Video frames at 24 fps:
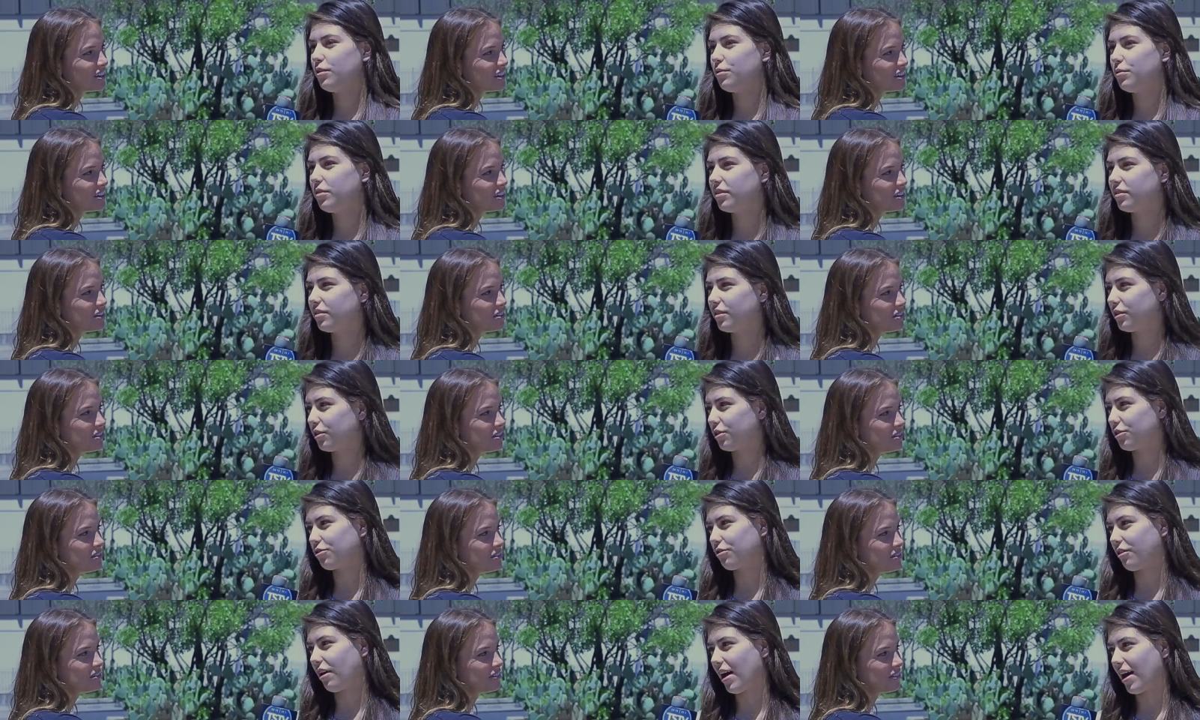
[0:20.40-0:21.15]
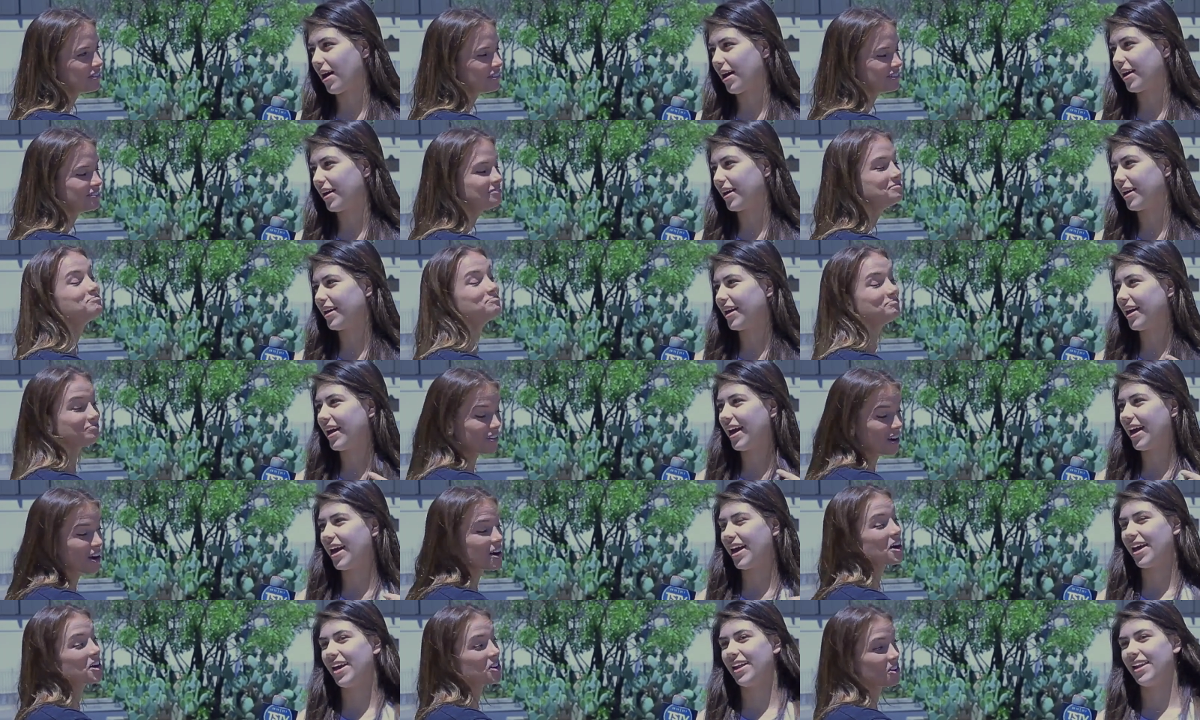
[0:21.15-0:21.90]
Speaker 1: was a little dry,
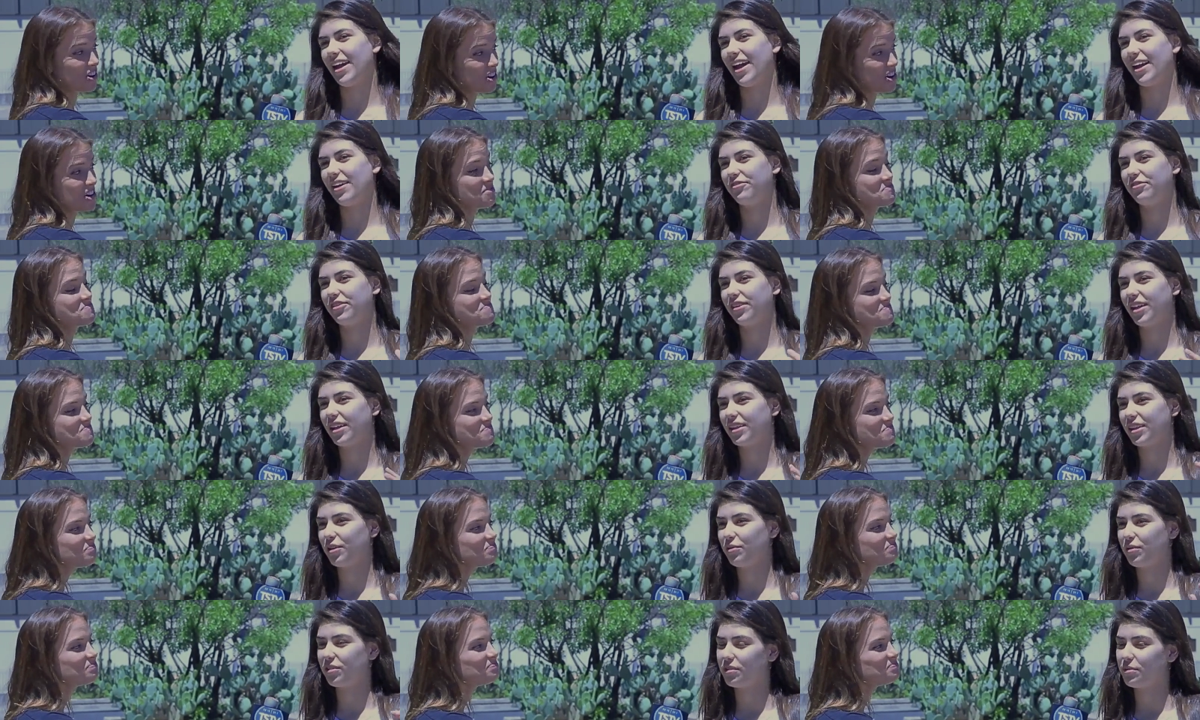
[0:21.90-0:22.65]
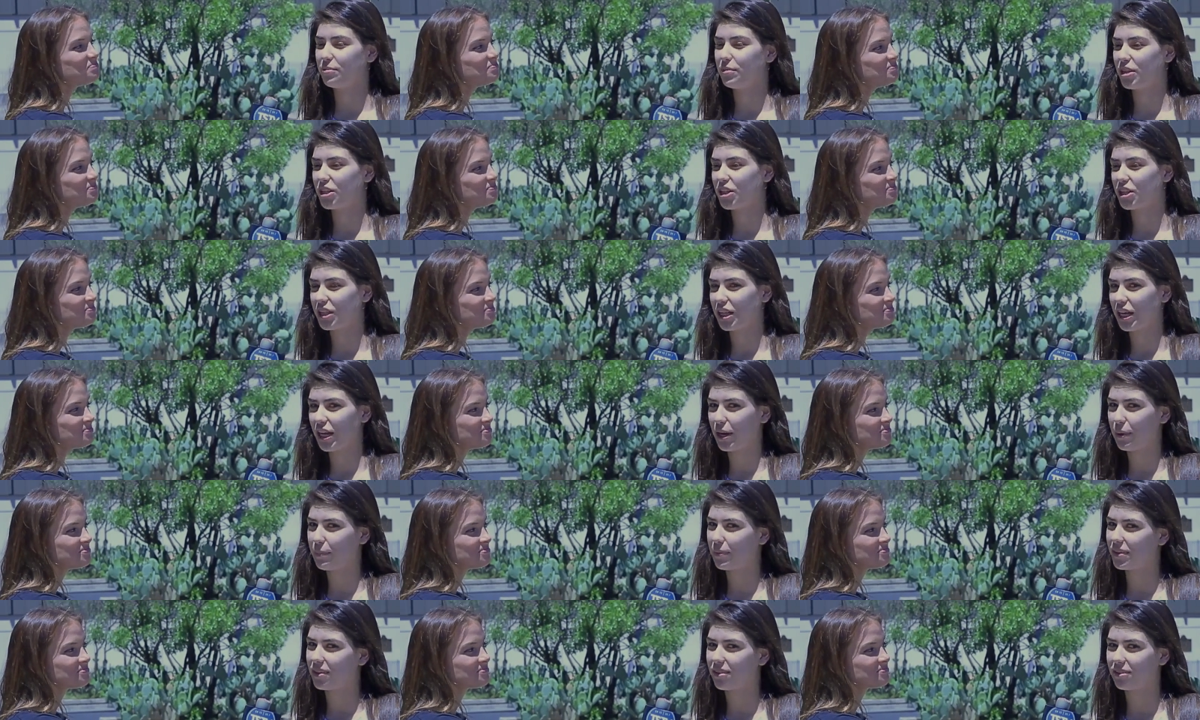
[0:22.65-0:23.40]
and I feel like there wasn't much
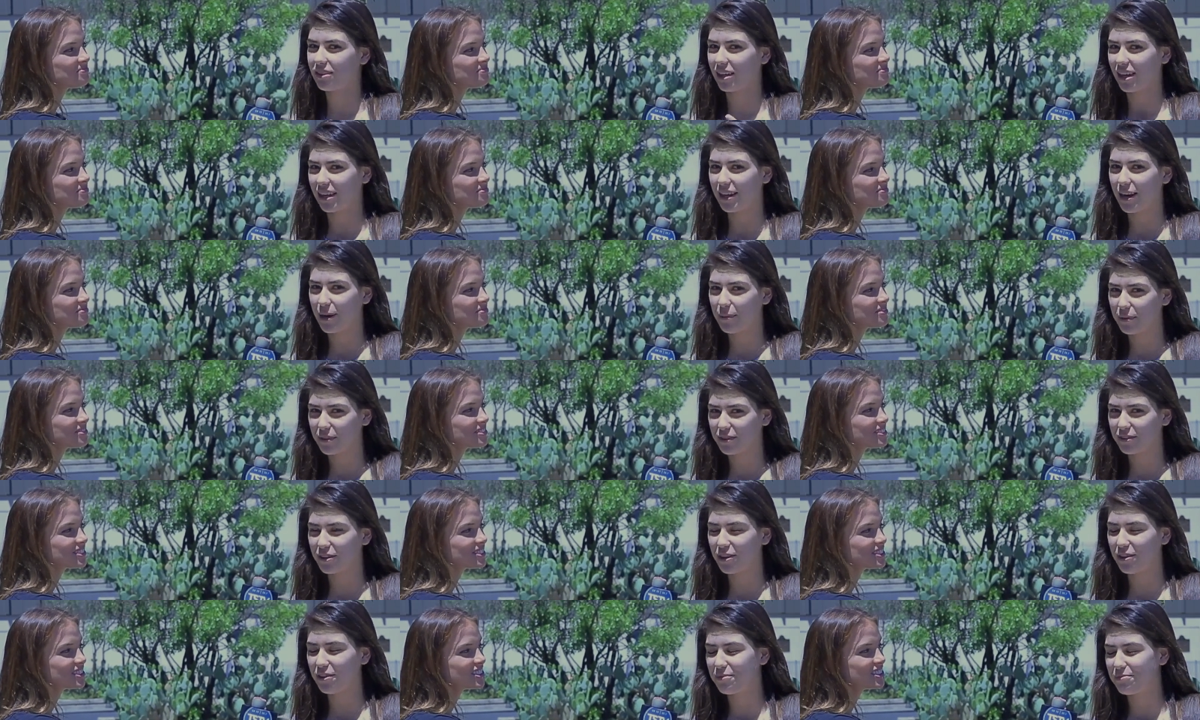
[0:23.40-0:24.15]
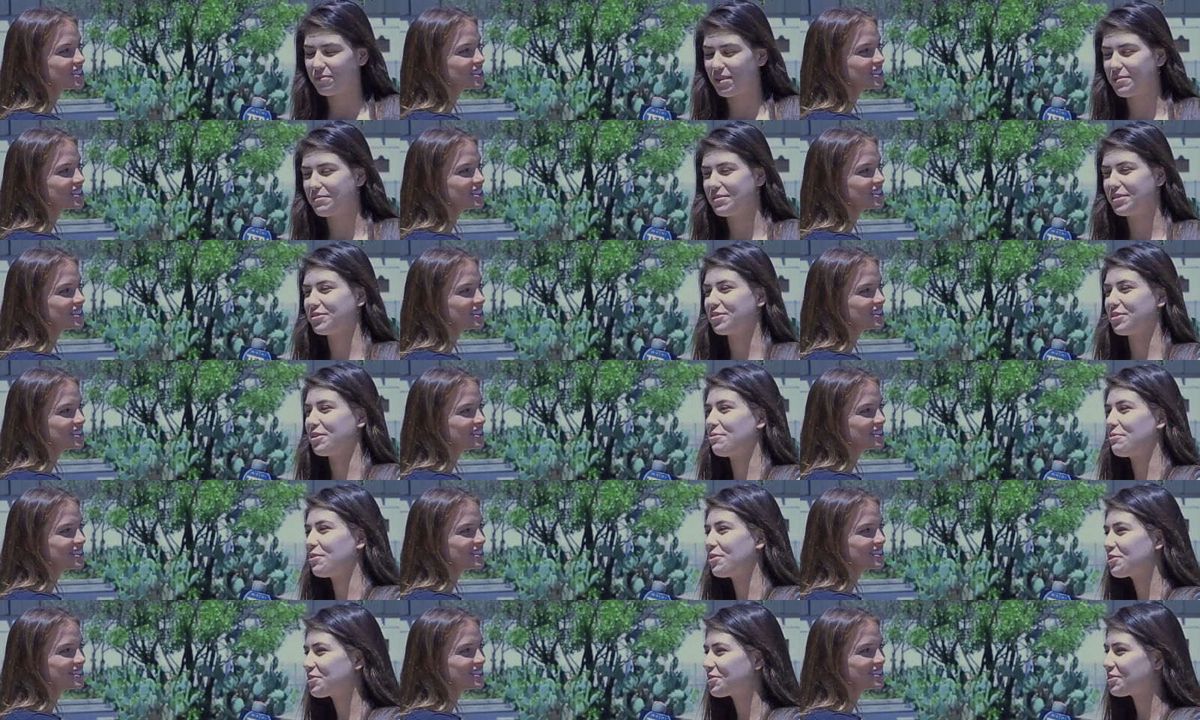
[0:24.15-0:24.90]
there, but the second episode made me so
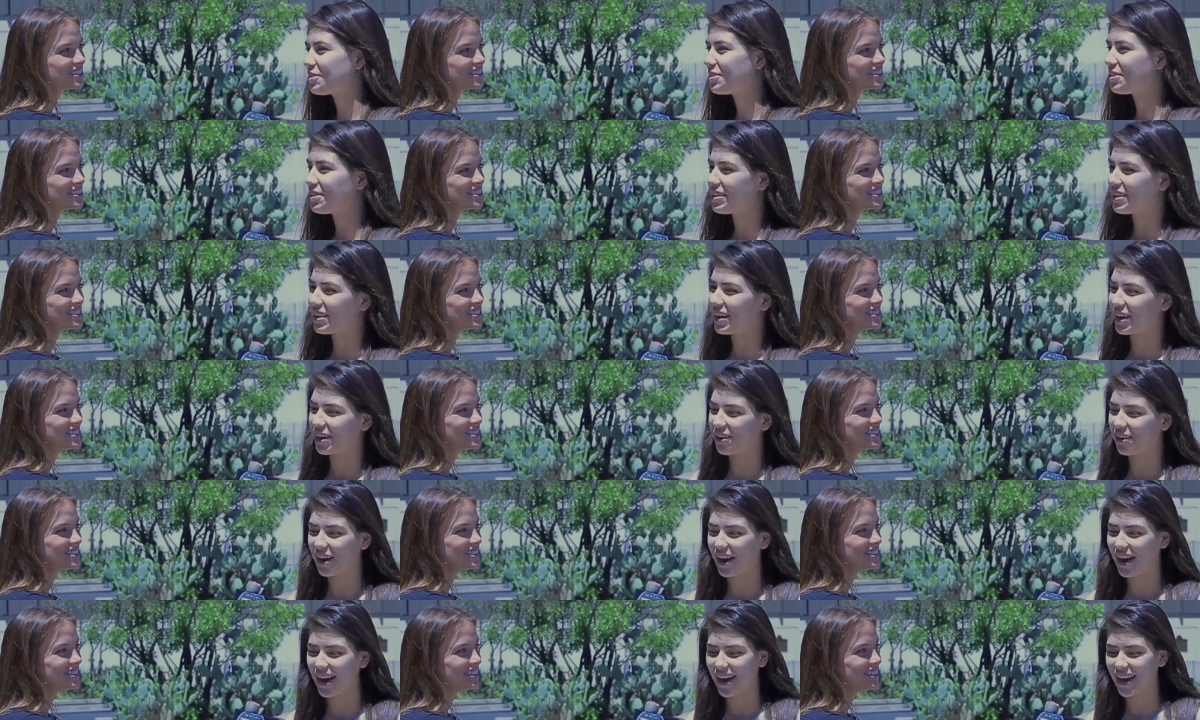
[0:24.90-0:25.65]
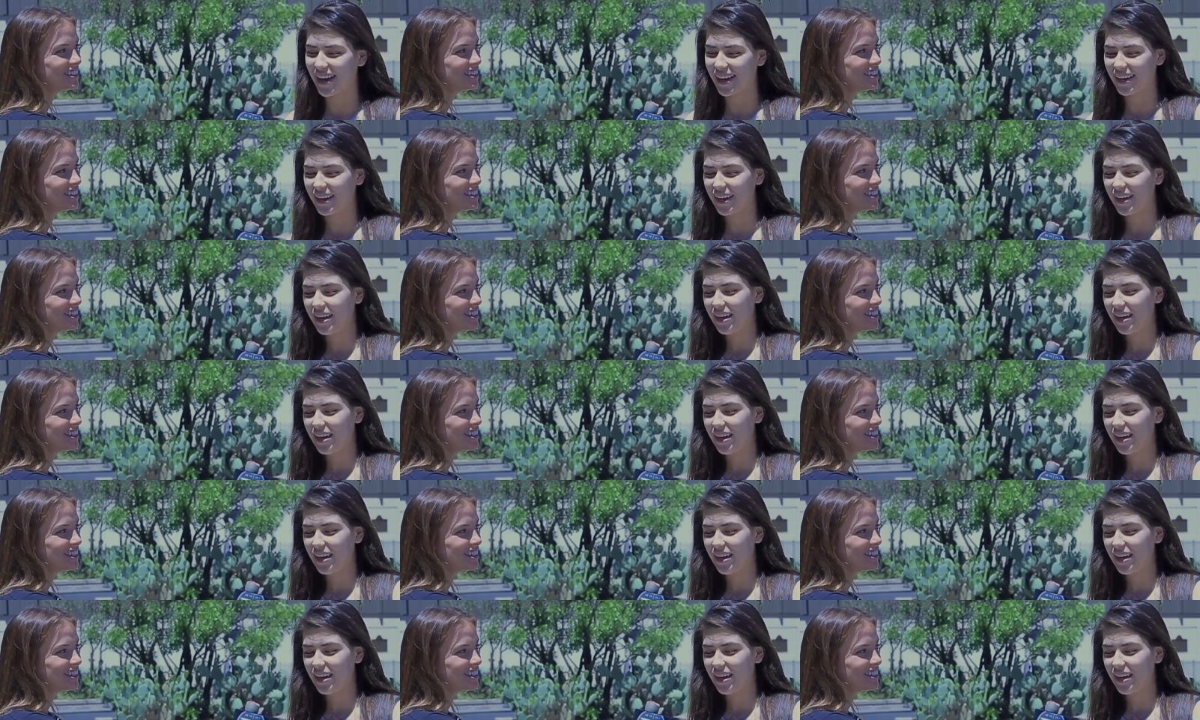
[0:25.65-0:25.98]
emotional, and I cried.